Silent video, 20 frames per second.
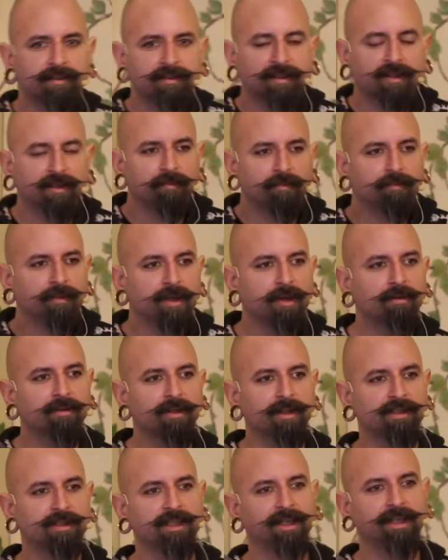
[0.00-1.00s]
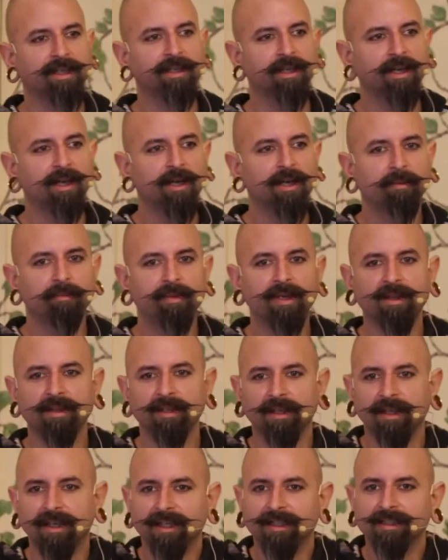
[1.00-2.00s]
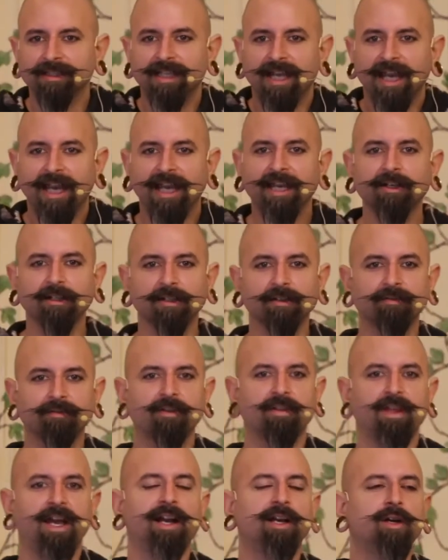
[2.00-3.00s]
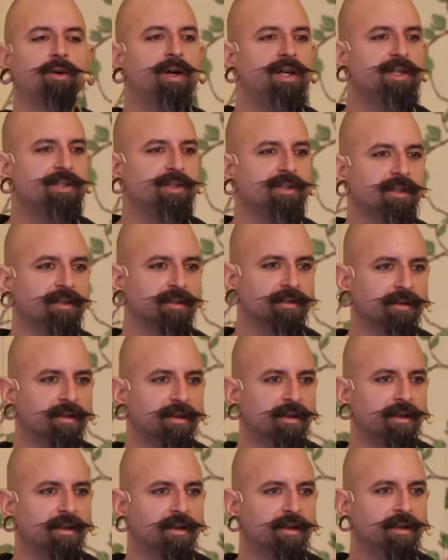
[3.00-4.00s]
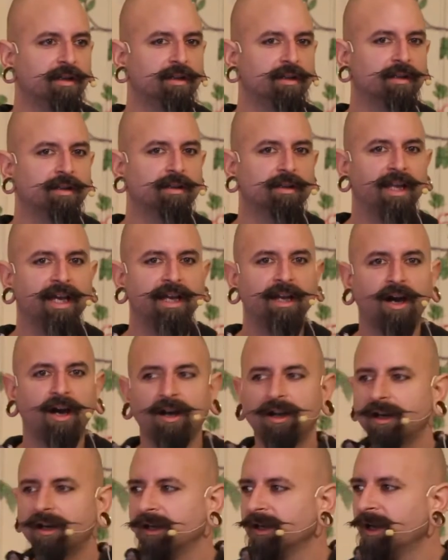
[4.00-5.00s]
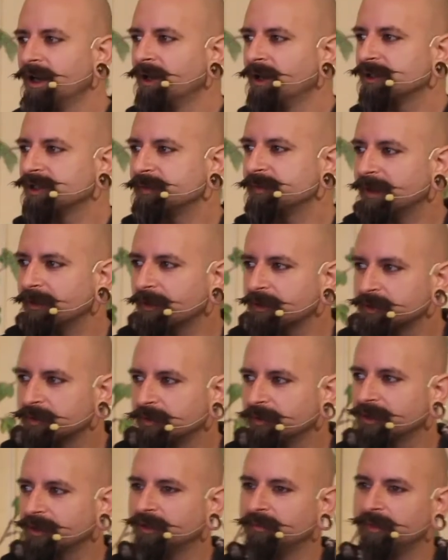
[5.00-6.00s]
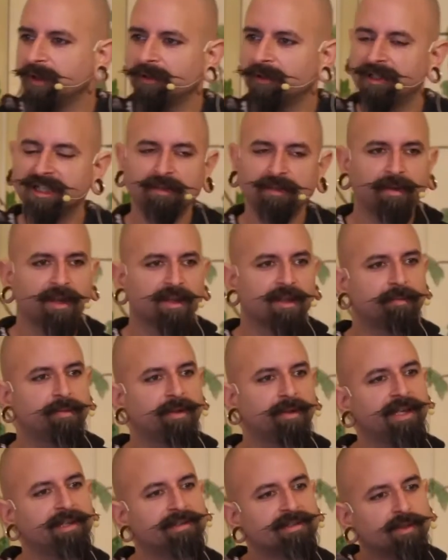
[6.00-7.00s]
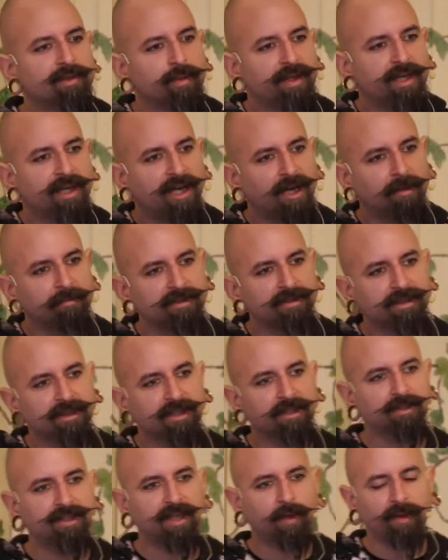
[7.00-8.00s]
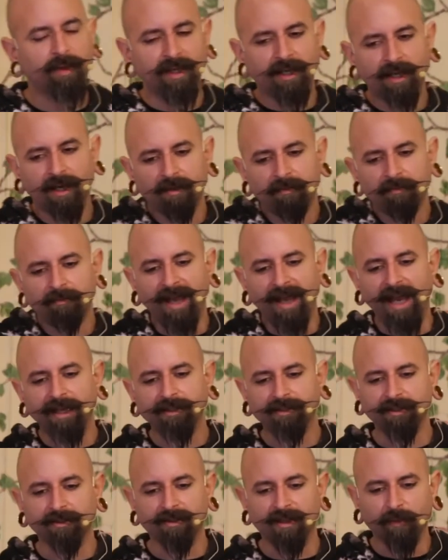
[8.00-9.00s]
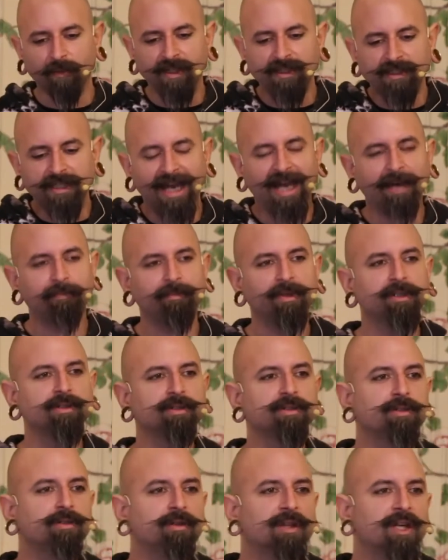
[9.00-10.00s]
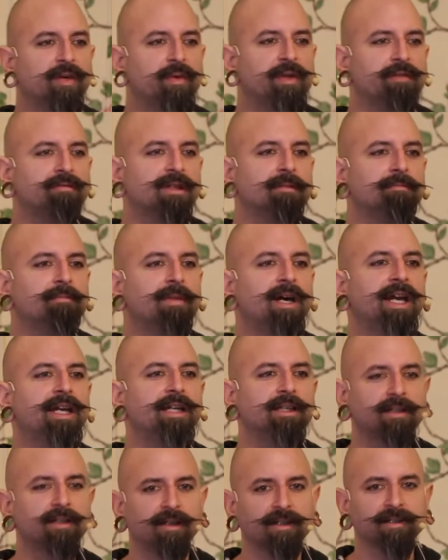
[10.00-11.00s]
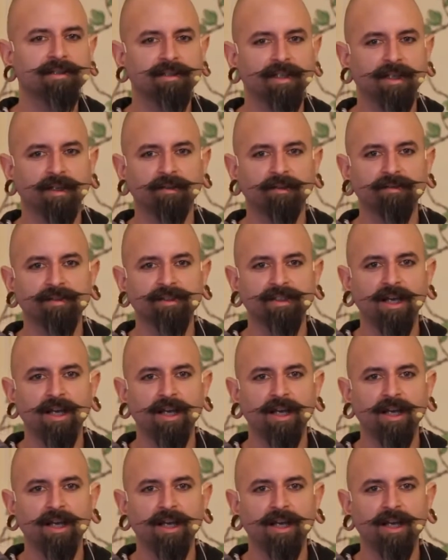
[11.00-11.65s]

community be the container for that question. Let our spiritual community be the place that we come back to, that we tap into, that we remind ourselves